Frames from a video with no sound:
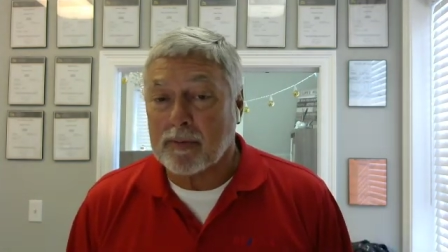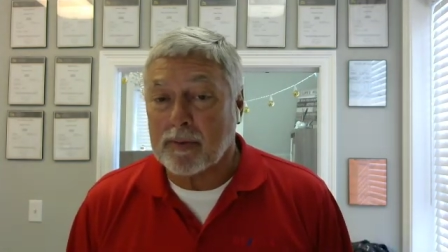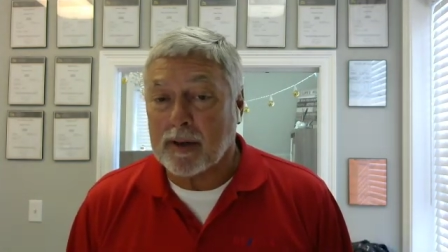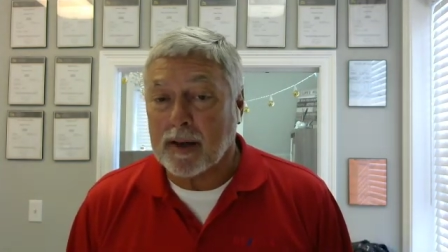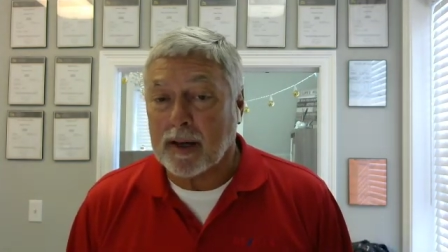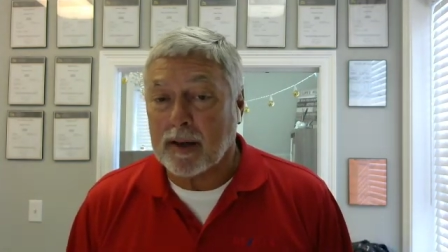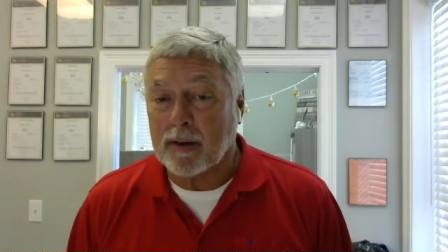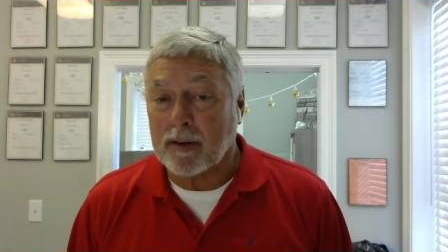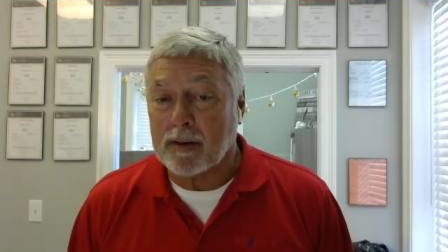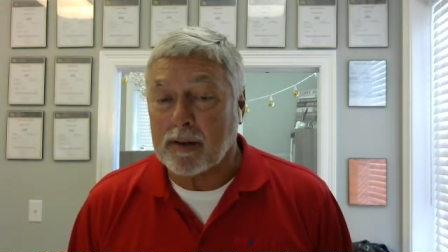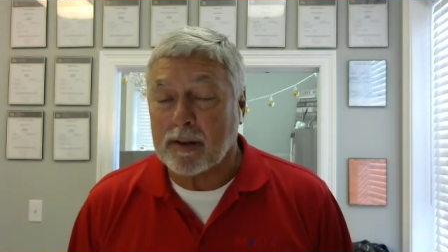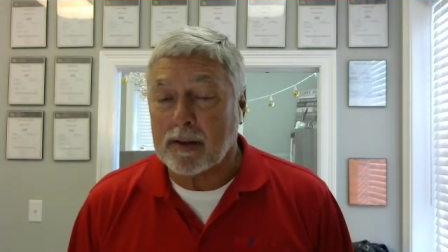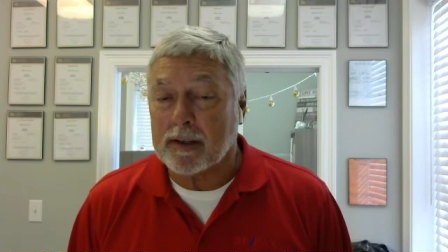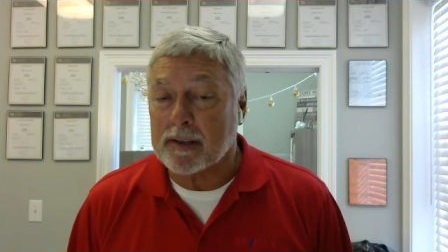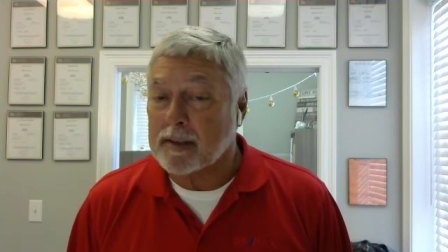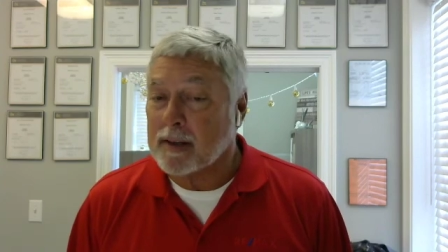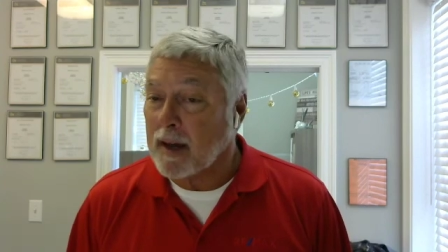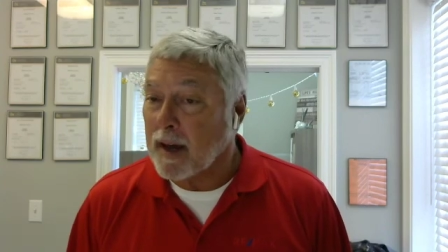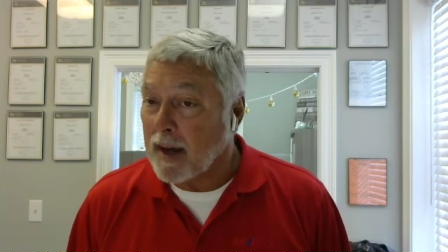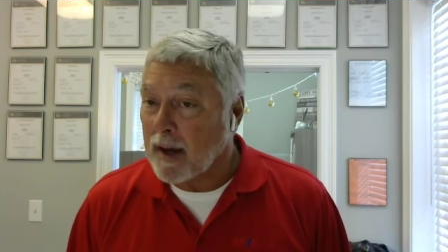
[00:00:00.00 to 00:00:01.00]
when I go to
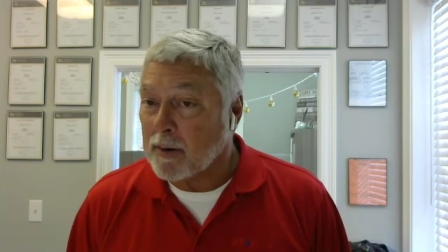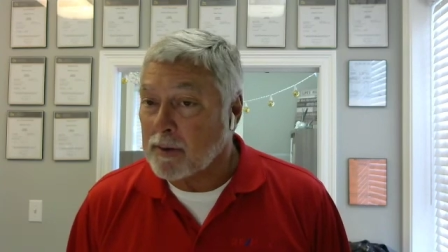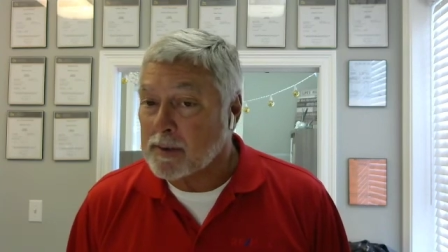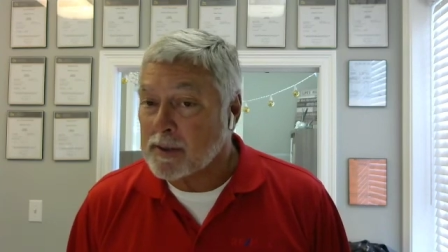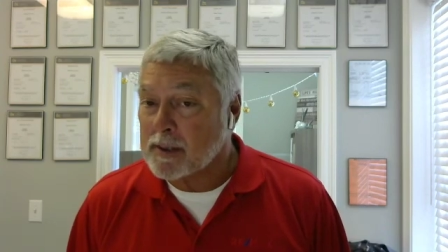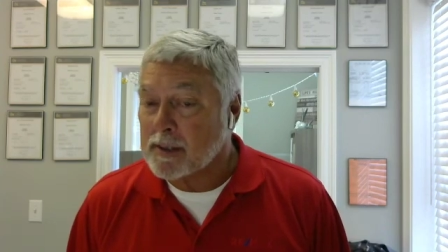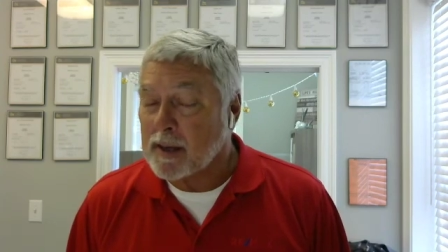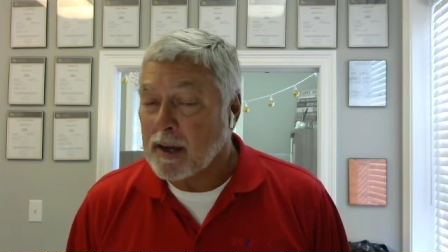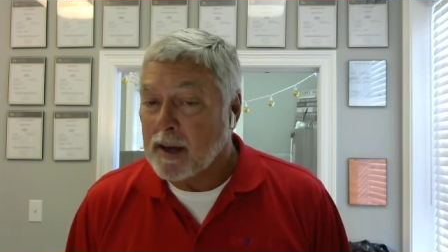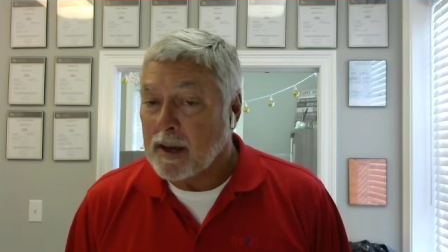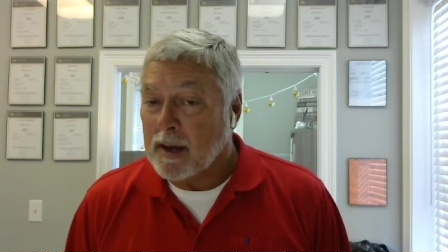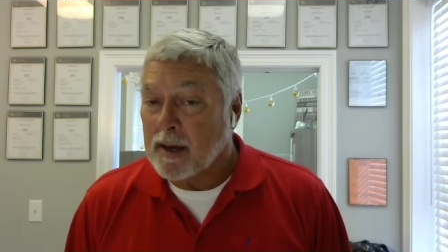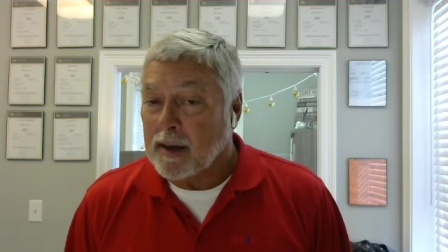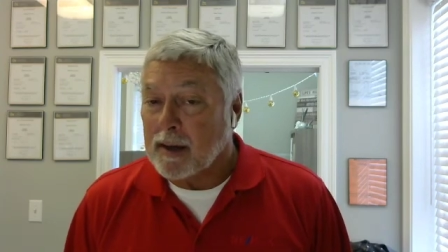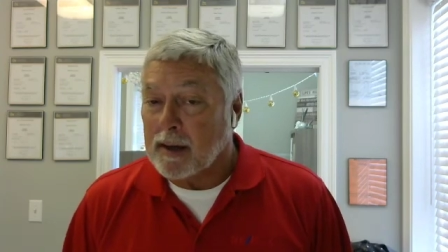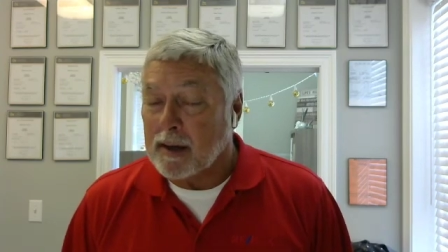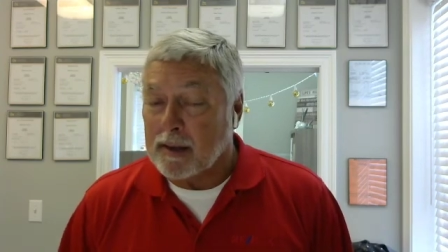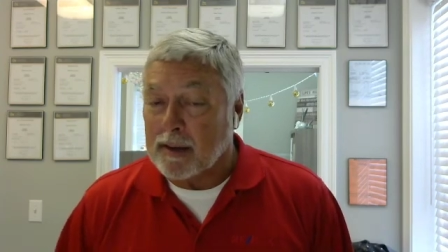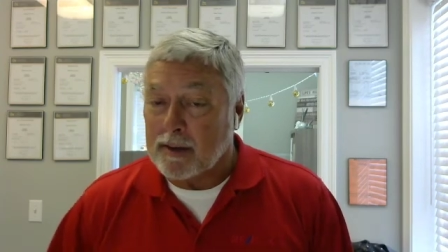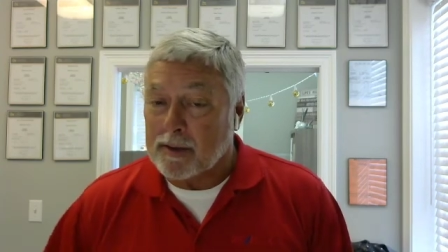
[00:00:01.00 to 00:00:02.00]
list a house
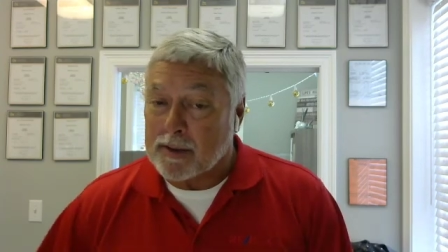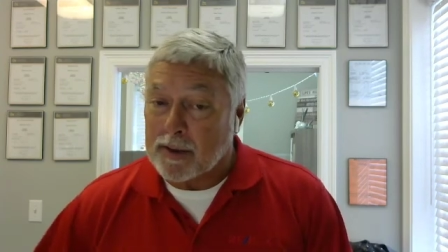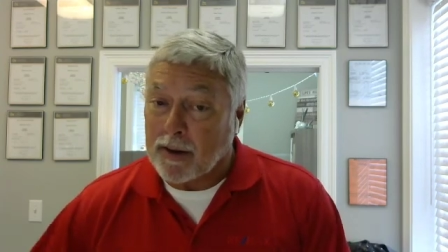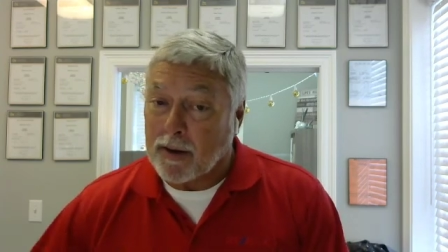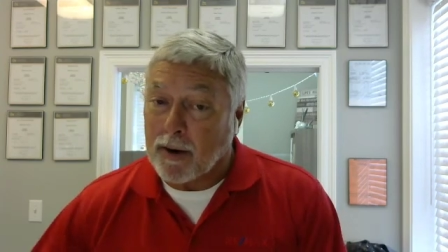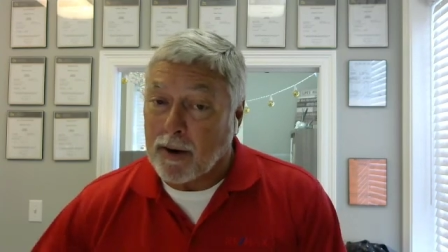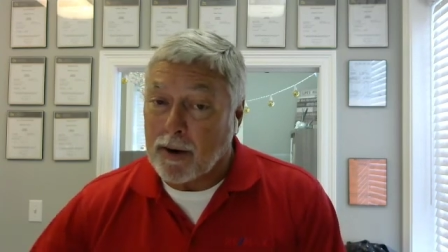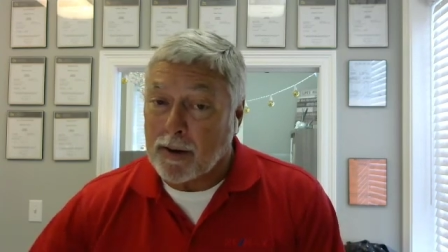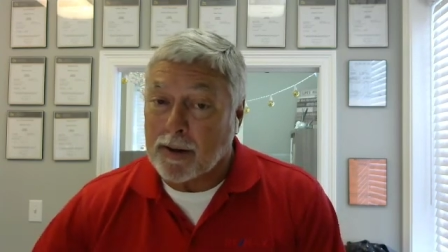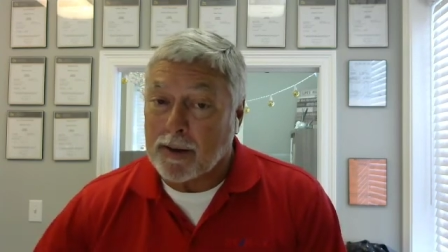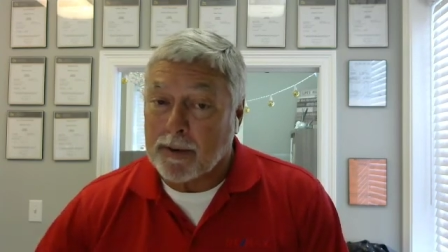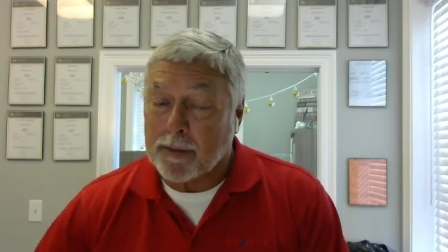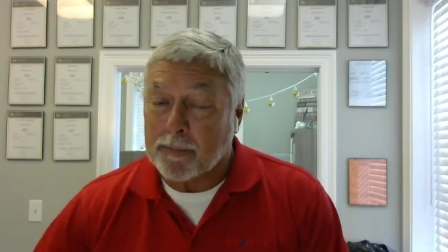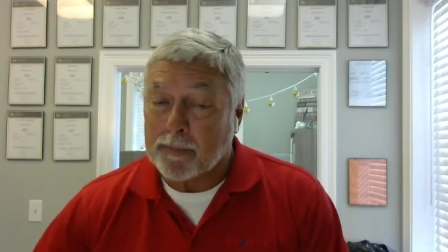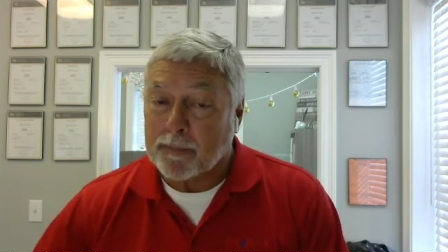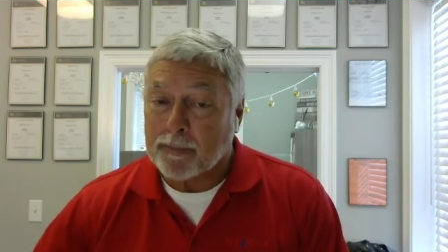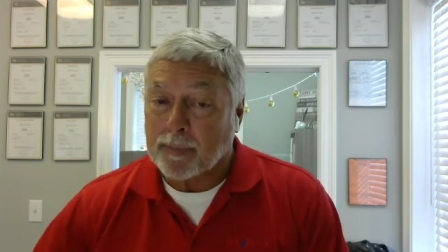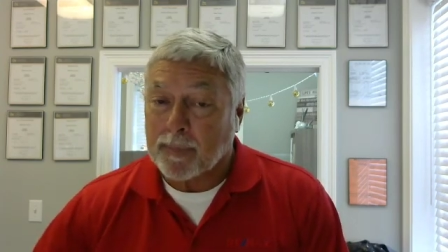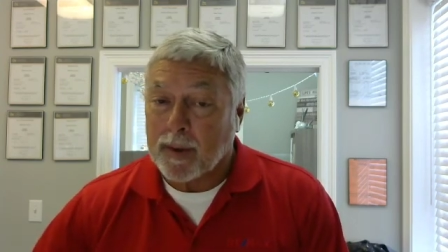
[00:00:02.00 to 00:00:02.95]
and there's a garden,